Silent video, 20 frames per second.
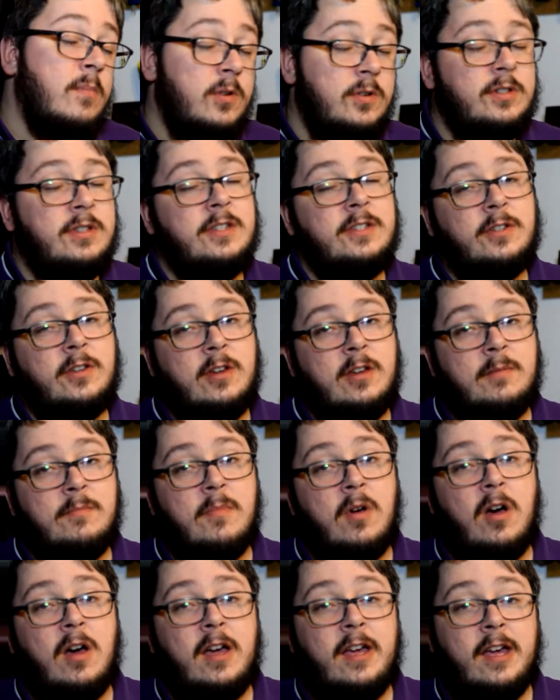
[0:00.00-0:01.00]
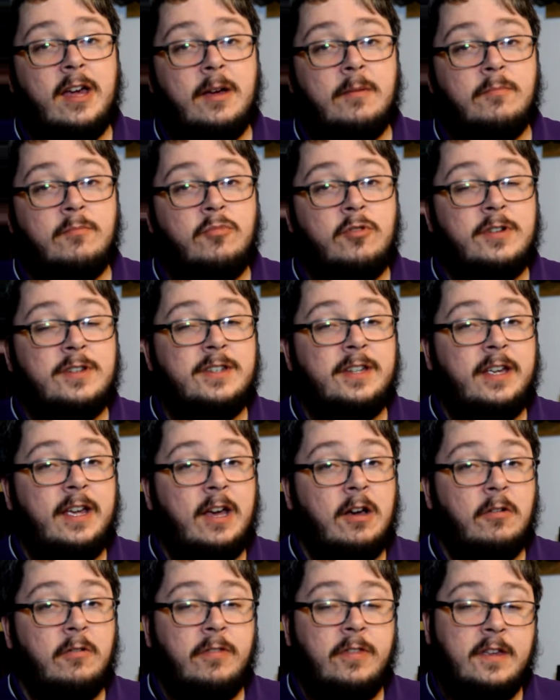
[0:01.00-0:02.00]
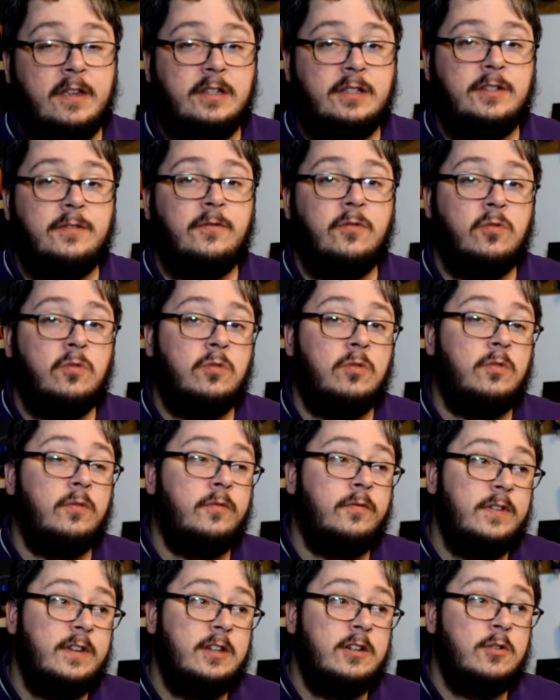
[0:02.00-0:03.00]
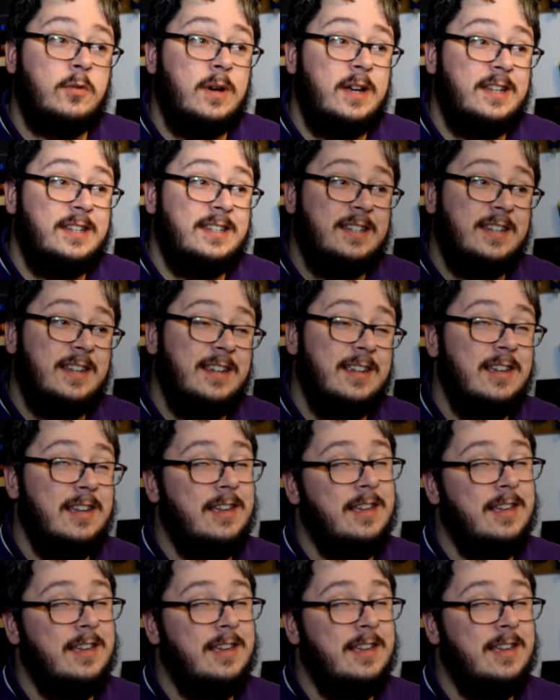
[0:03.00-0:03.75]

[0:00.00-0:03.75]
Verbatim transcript: most of the time, I am printing out things for Vigor Quest,